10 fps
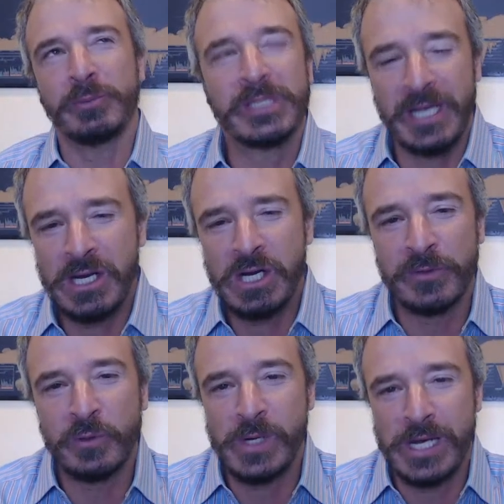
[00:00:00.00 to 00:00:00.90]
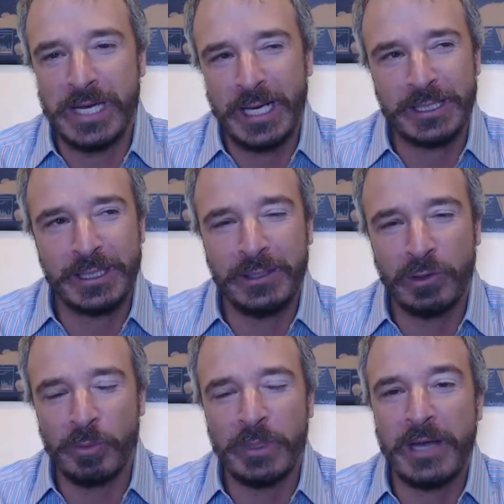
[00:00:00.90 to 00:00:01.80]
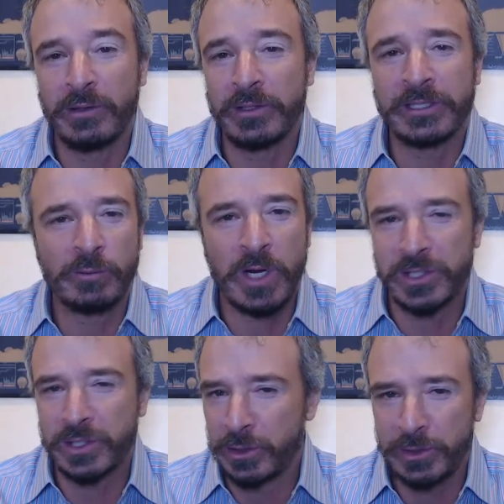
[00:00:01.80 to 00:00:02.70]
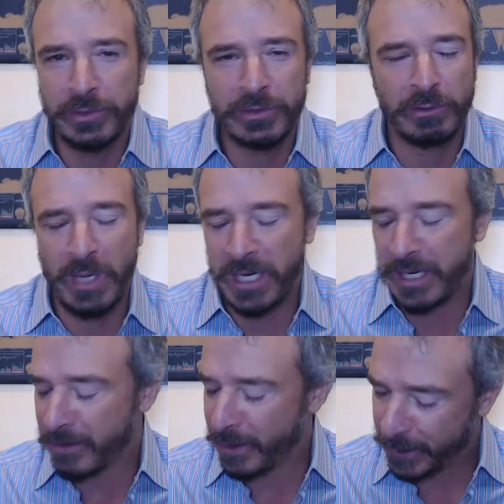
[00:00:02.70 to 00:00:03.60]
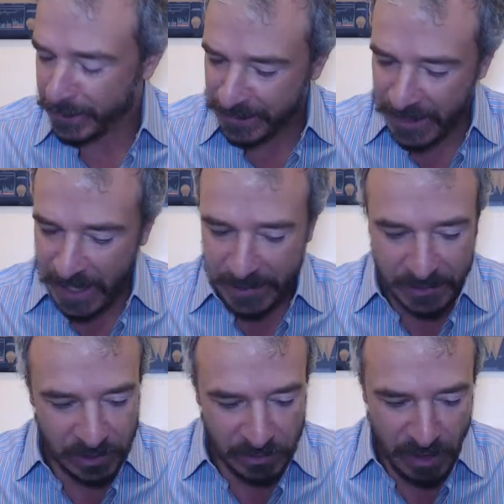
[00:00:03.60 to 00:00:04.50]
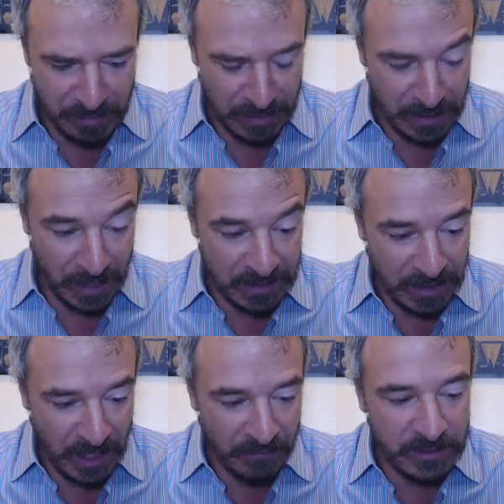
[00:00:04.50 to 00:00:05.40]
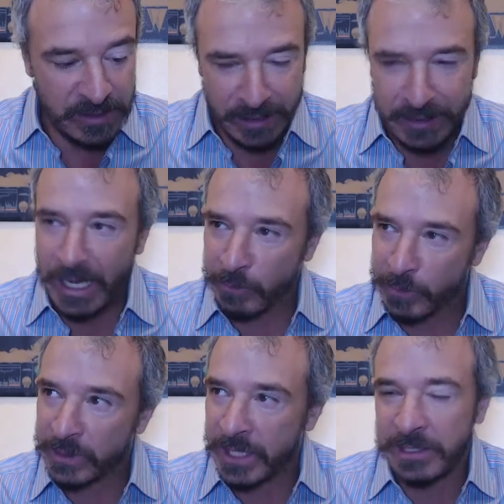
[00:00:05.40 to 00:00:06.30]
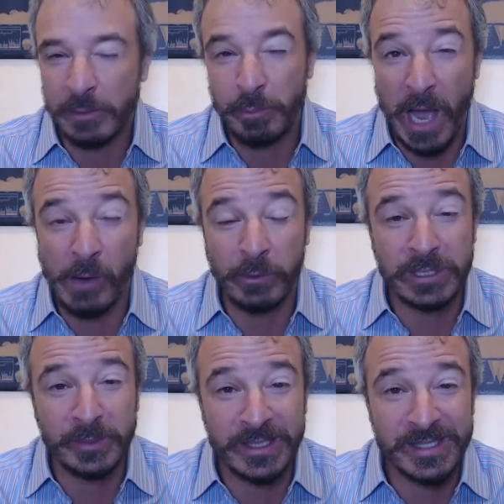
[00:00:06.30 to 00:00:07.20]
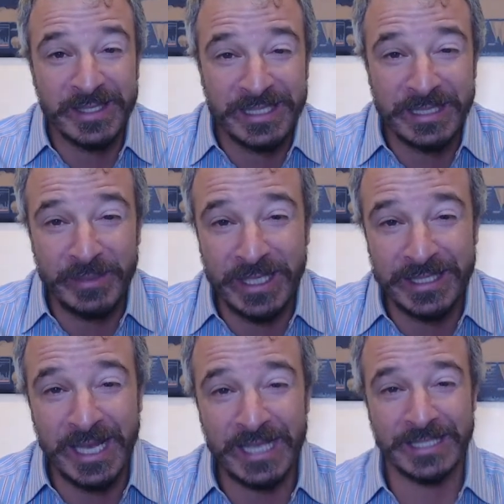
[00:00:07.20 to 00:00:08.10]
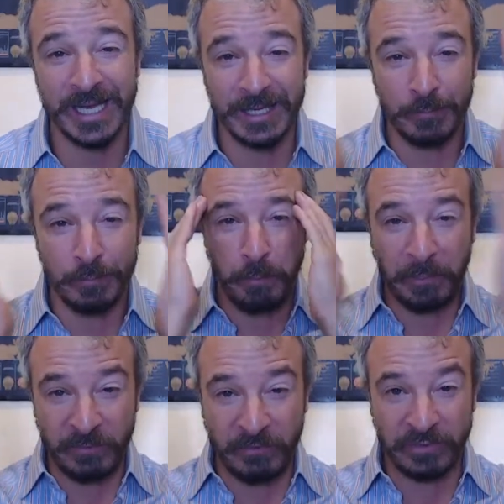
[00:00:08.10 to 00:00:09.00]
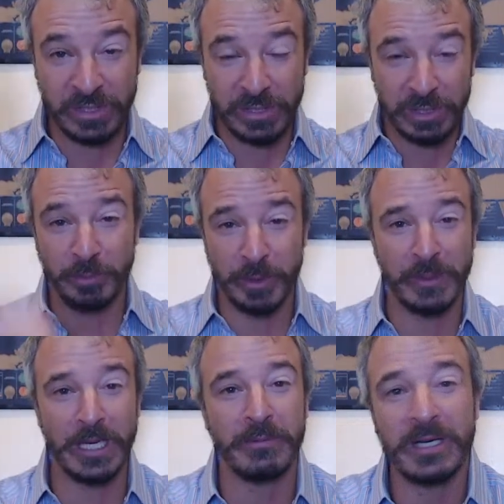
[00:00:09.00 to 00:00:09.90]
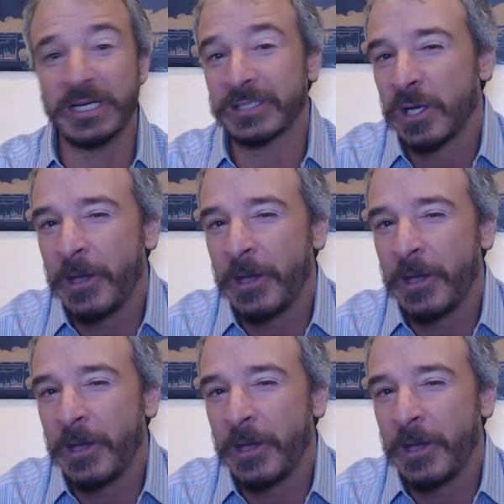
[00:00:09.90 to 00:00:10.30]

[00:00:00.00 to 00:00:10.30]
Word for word: mistake over the weekend. Actually, normally I don't like to watch the news or the media or anything like that. It just drives me nuts. And I did not realize that Powell was gonna be on 60 Minutes last night. Stupid me, because